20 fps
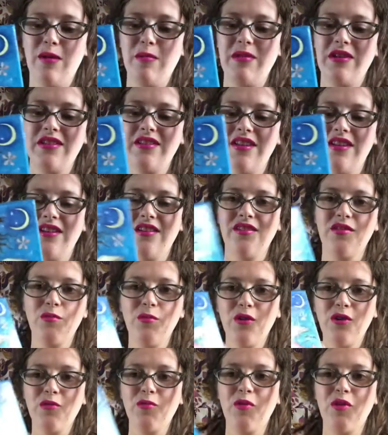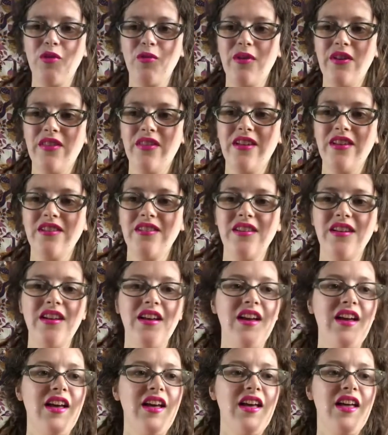I'm excited to work more with it.
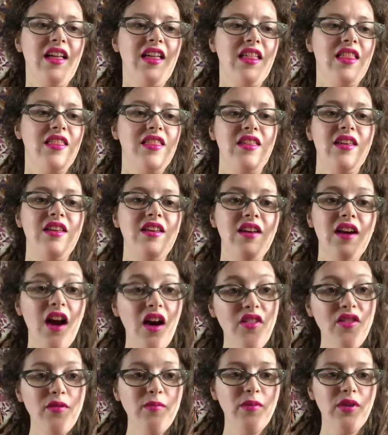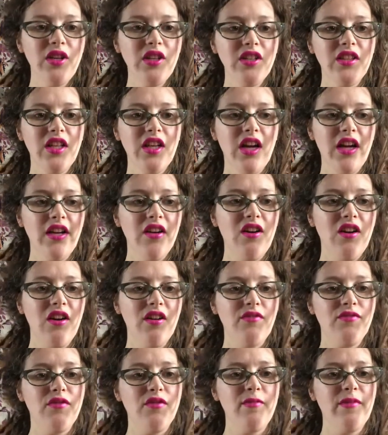The other book that I
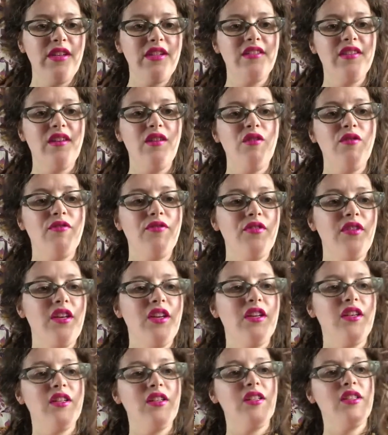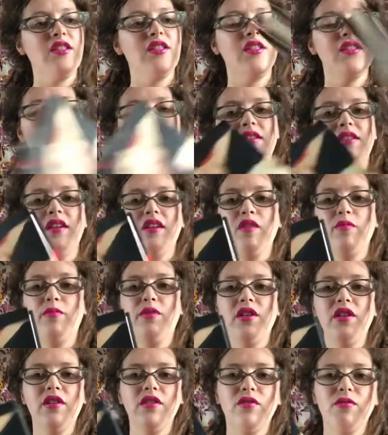got for myself is Sarah
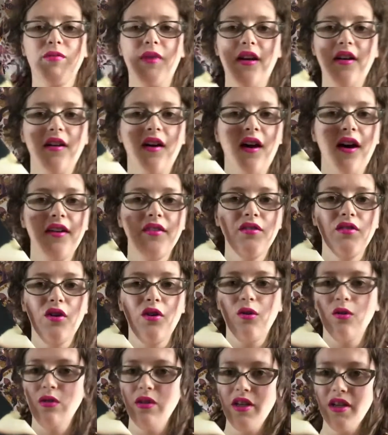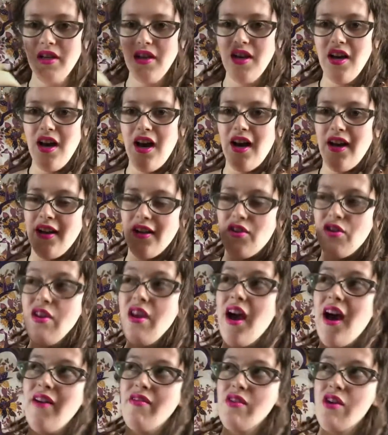Beek's Red Hot and Holy. I actually
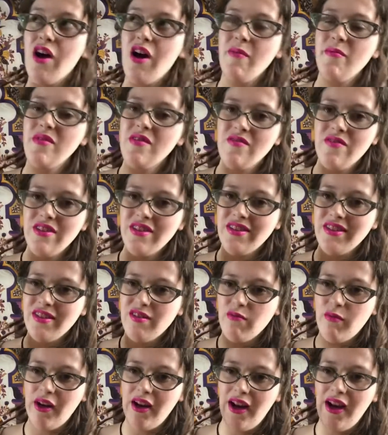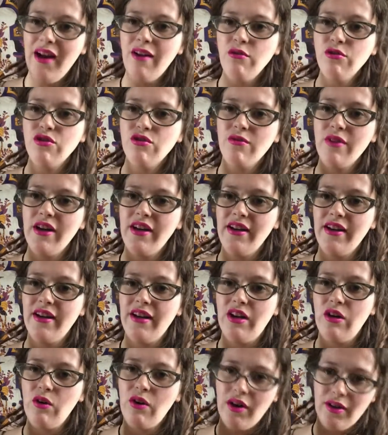have a copy of this in my house right
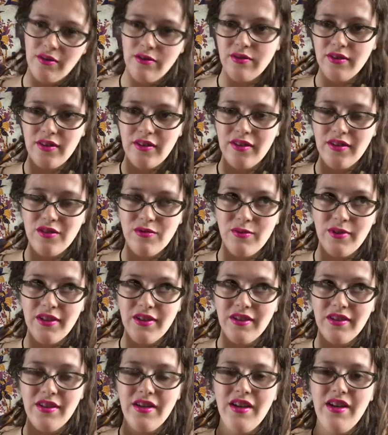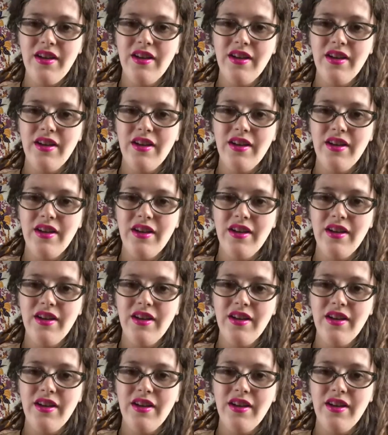now, other than this one,